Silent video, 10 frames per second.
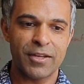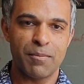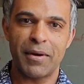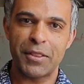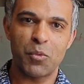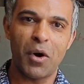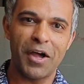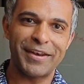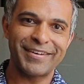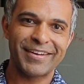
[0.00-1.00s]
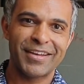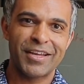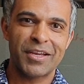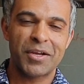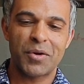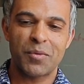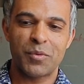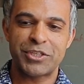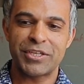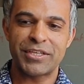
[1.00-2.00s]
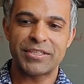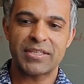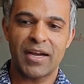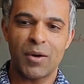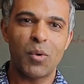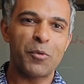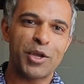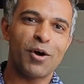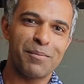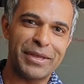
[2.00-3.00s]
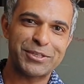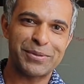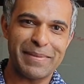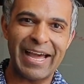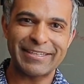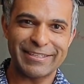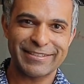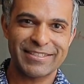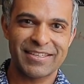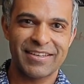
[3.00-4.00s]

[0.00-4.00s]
month one, which is what we call Mentor Madness.